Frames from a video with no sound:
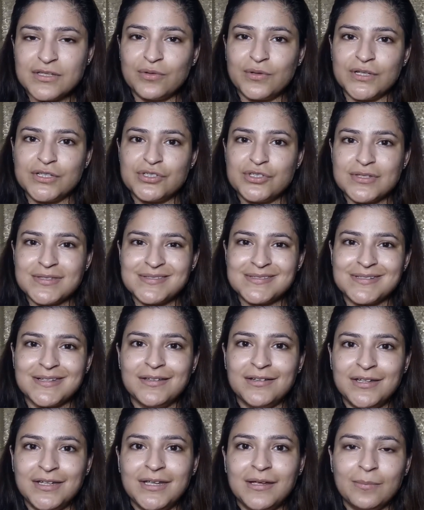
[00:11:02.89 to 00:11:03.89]
You can just
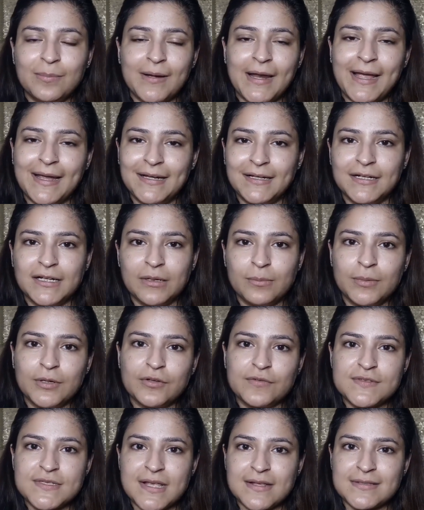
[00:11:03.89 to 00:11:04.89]
reapply a little bit
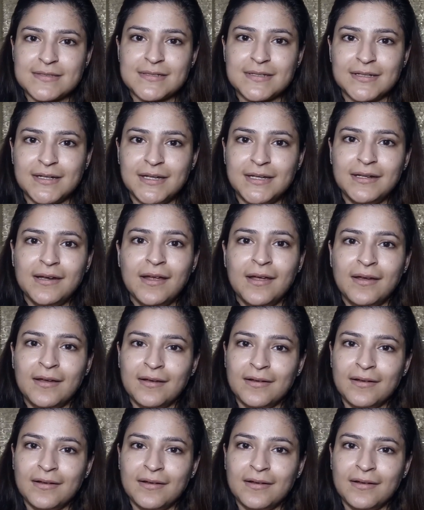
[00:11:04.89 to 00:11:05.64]
of sunscreen